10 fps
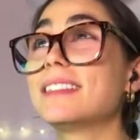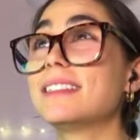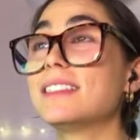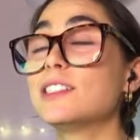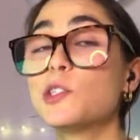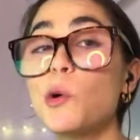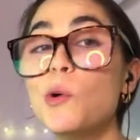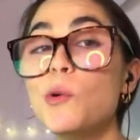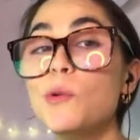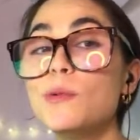
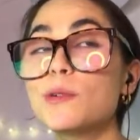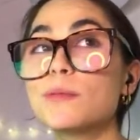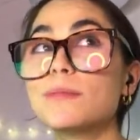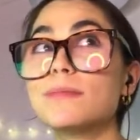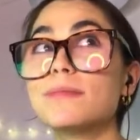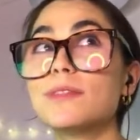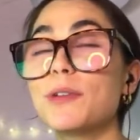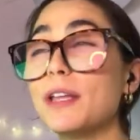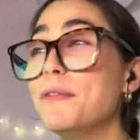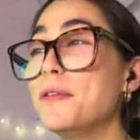so
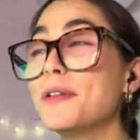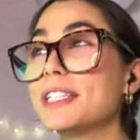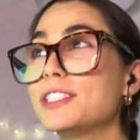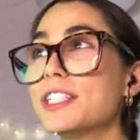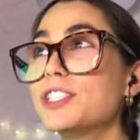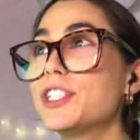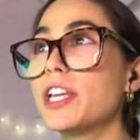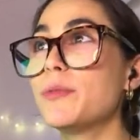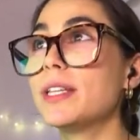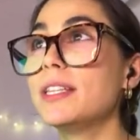grateful and just
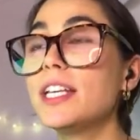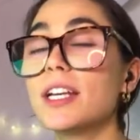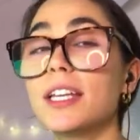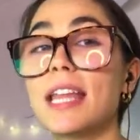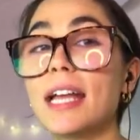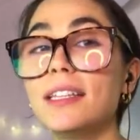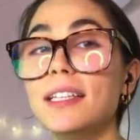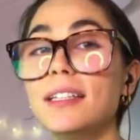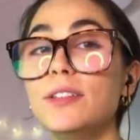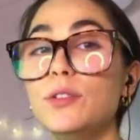genuinely
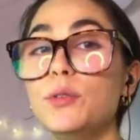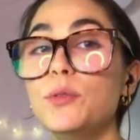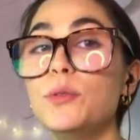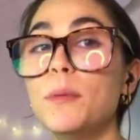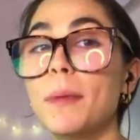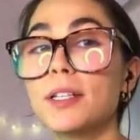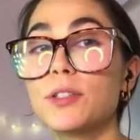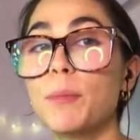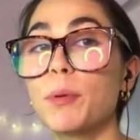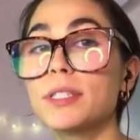connected to my
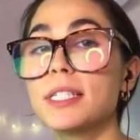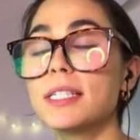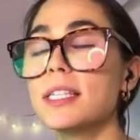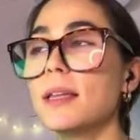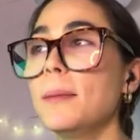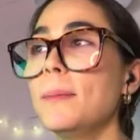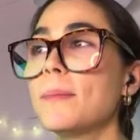support system.